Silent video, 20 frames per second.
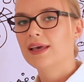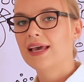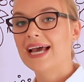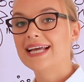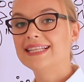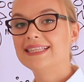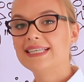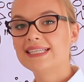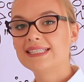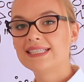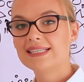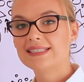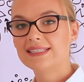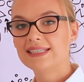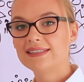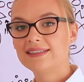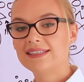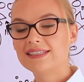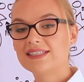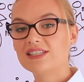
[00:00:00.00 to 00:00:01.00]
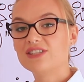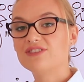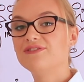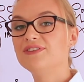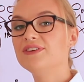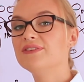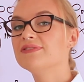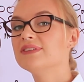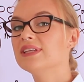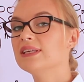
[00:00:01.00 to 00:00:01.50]
And this is it. This is
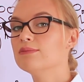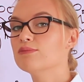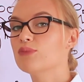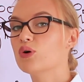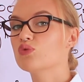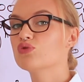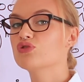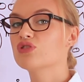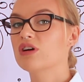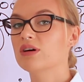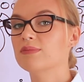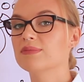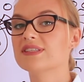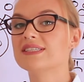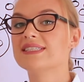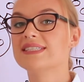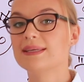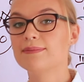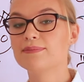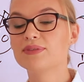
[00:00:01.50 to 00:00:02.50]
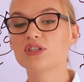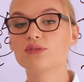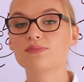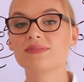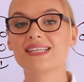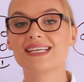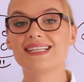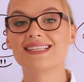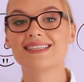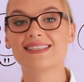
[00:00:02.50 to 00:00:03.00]
15 most common
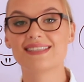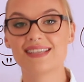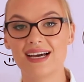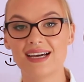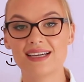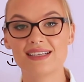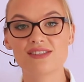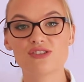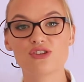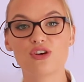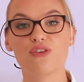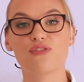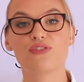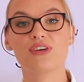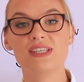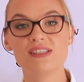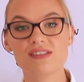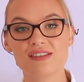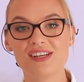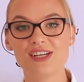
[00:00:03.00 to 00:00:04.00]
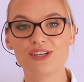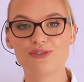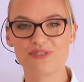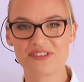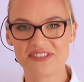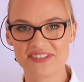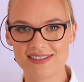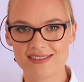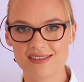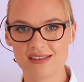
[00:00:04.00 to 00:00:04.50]
symptoms and signs of insulin
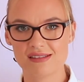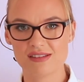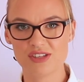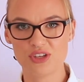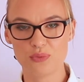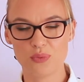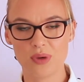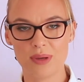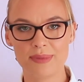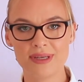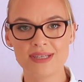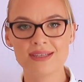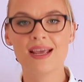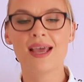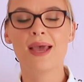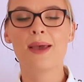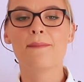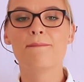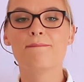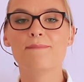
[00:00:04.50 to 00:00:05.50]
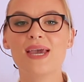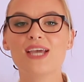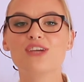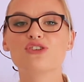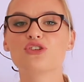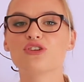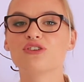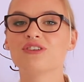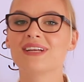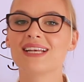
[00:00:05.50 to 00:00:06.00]
resistance in women. Make
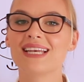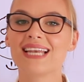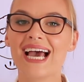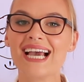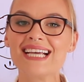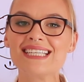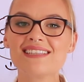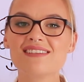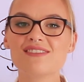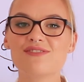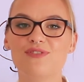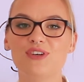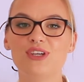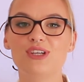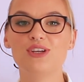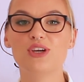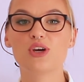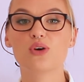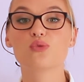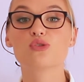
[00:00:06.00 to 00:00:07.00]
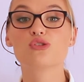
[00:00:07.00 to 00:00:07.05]
sure you like this video,